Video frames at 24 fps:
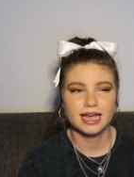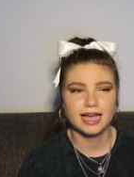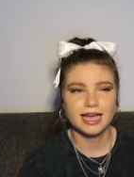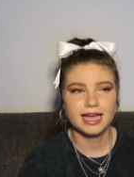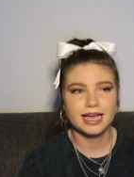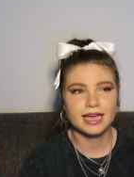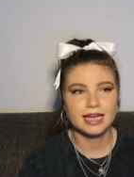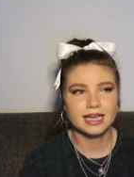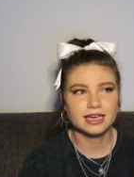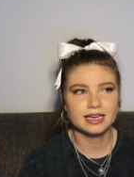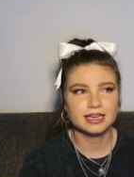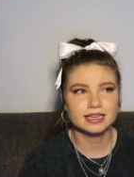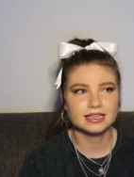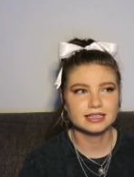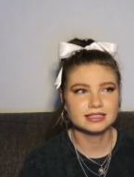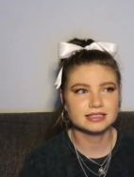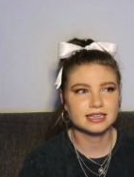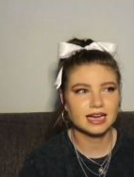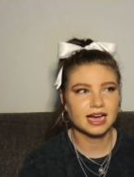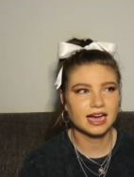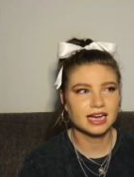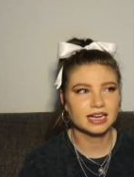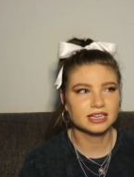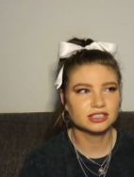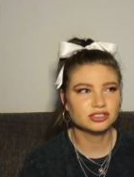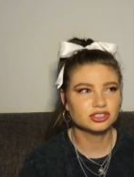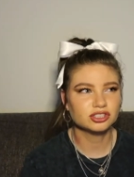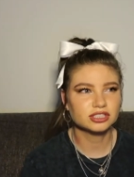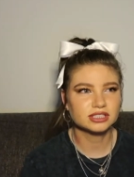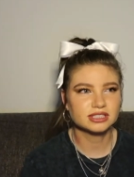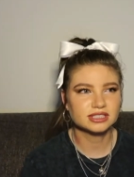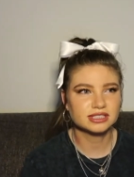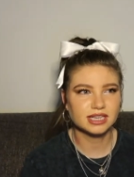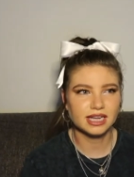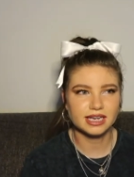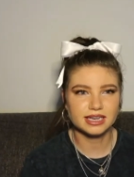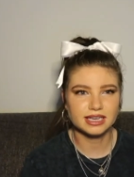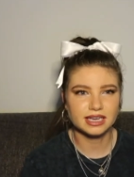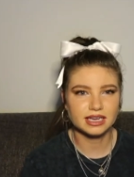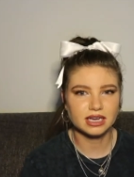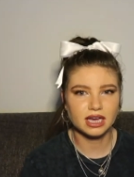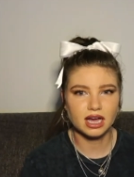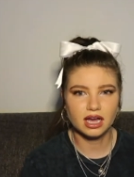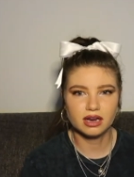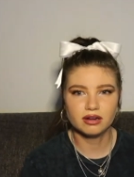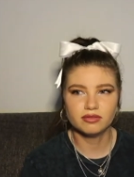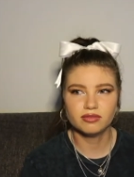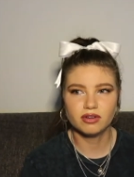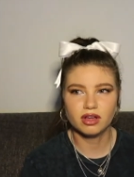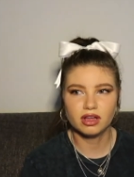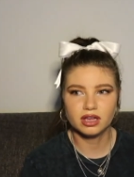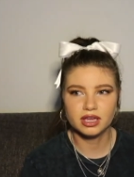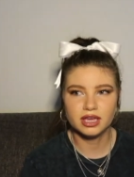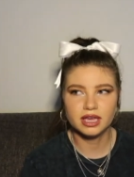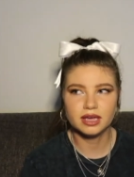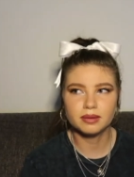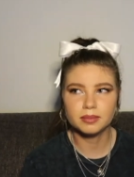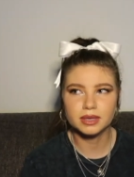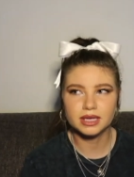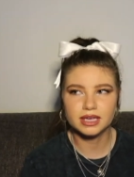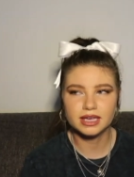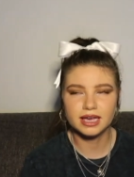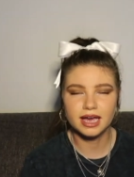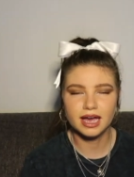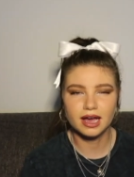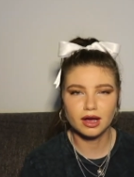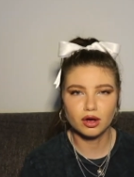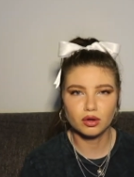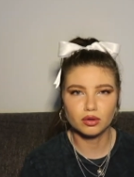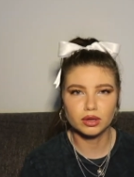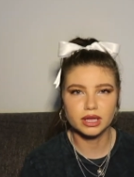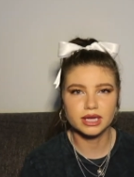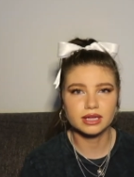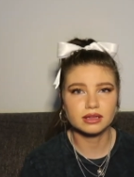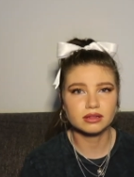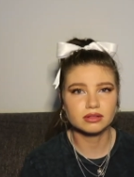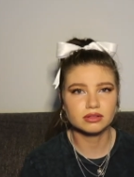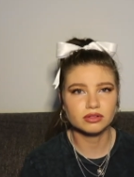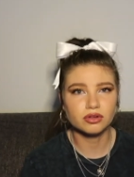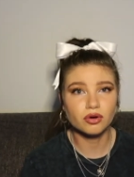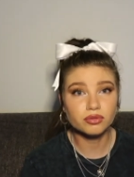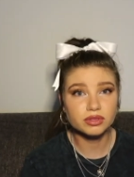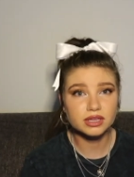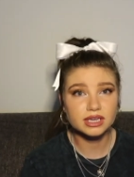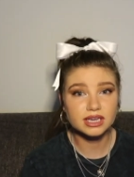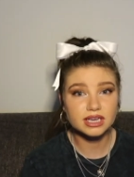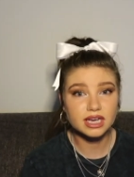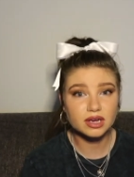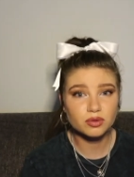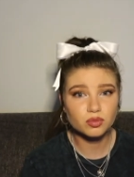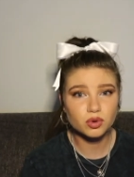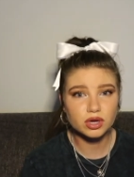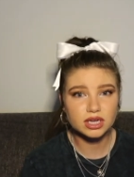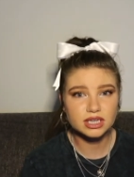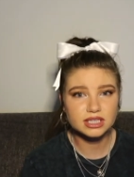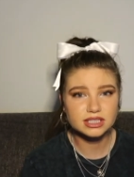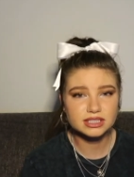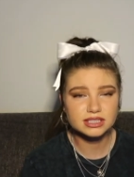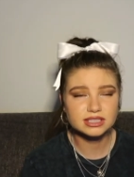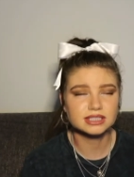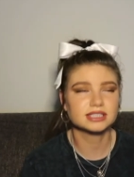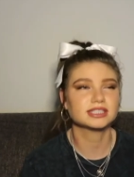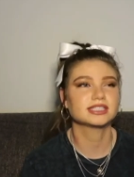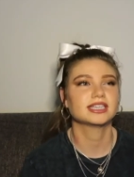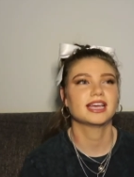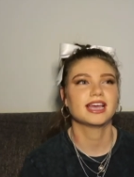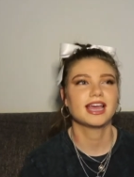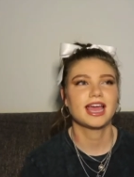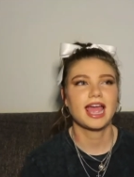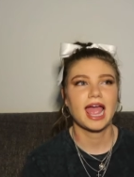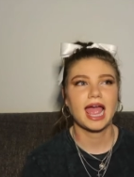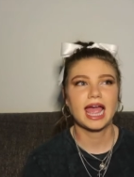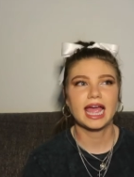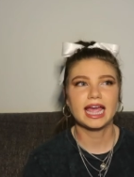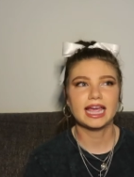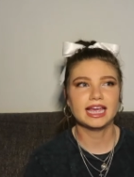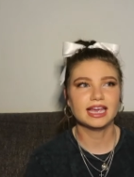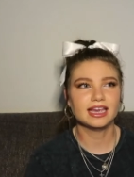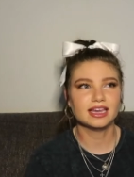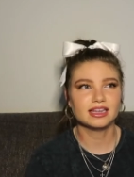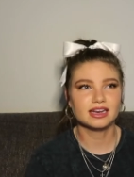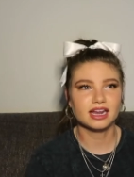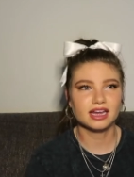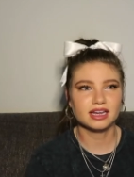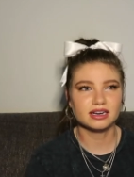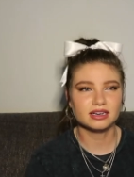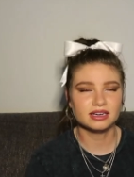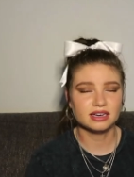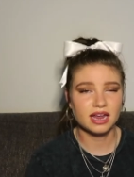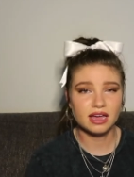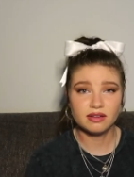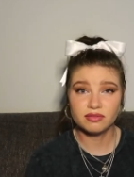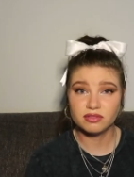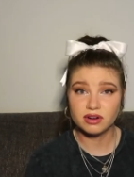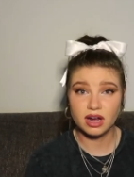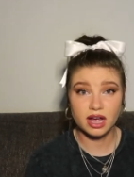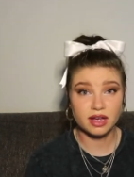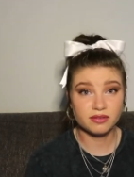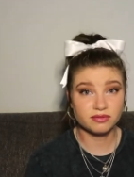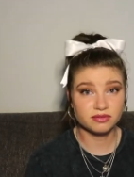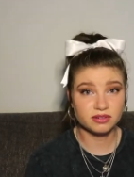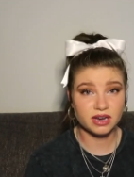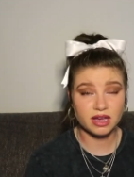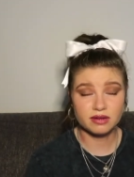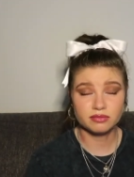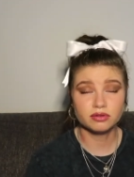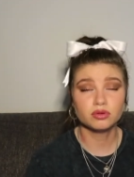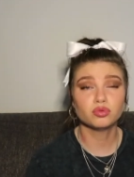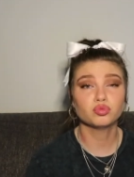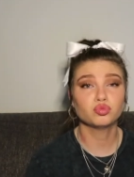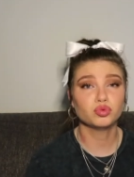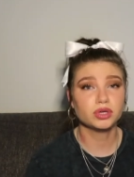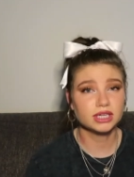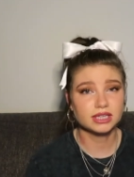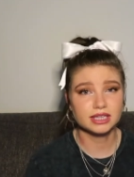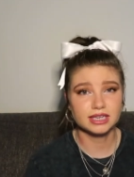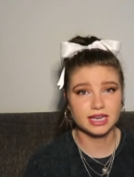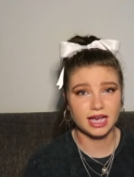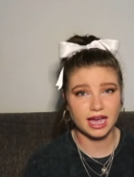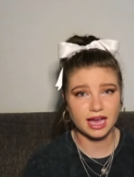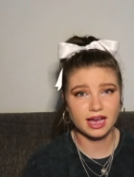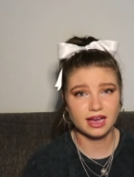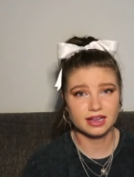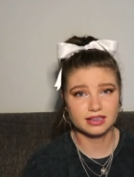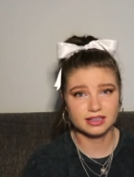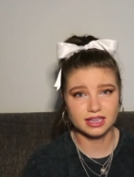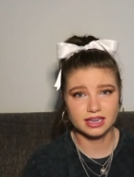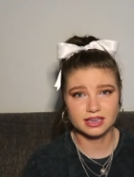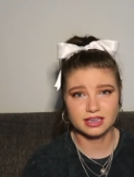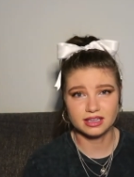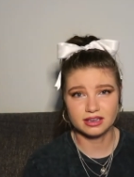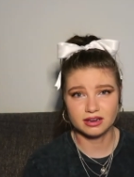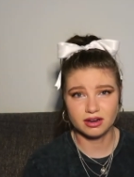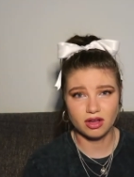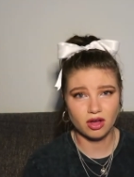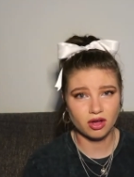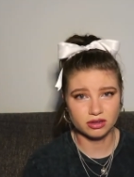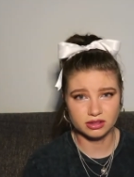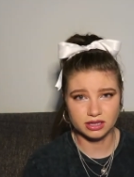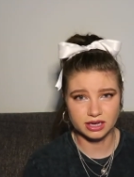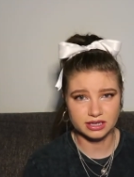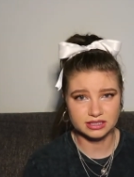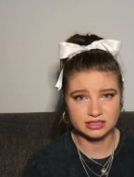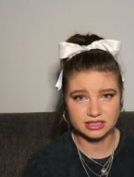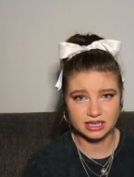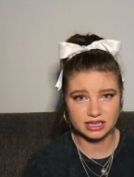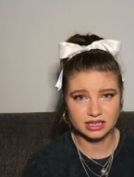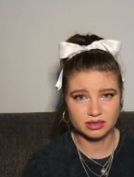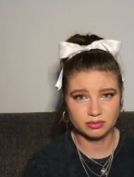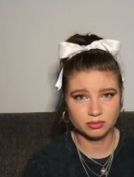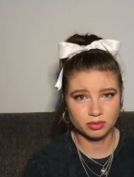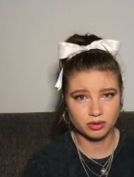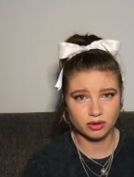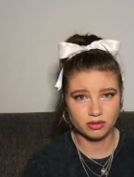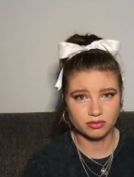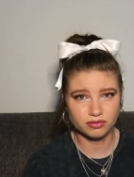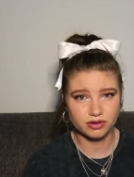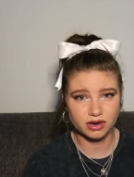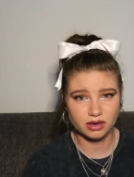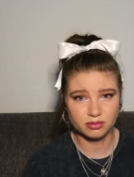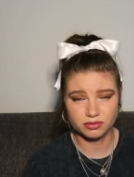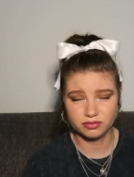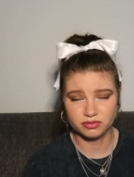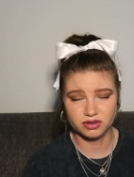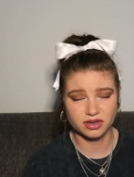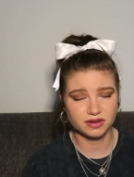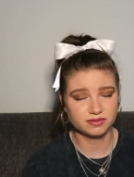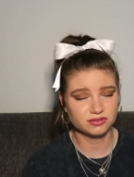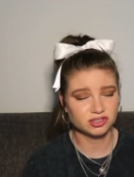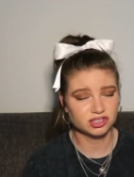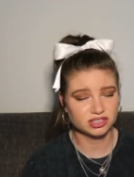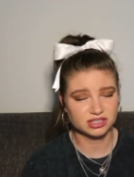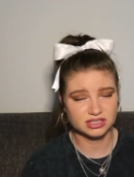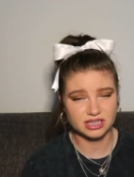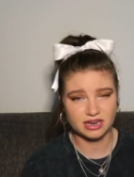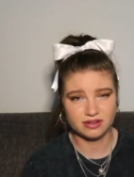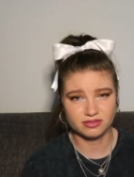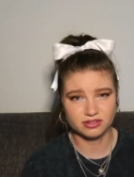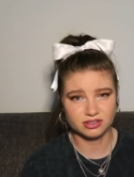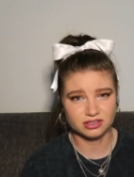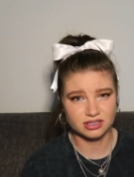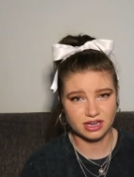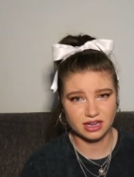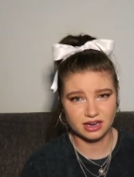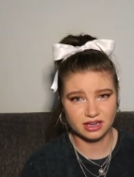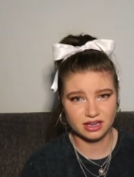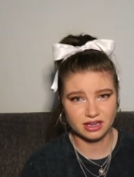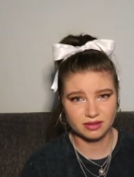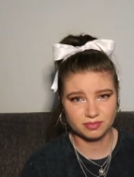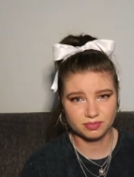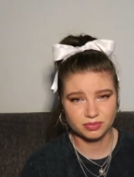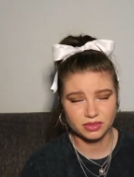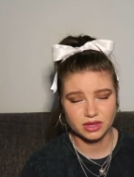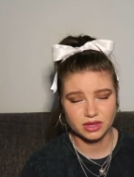And I just like, it kind of all hit me how like lonely I was. And I've never really had like an online dating profile before. I've just never done it.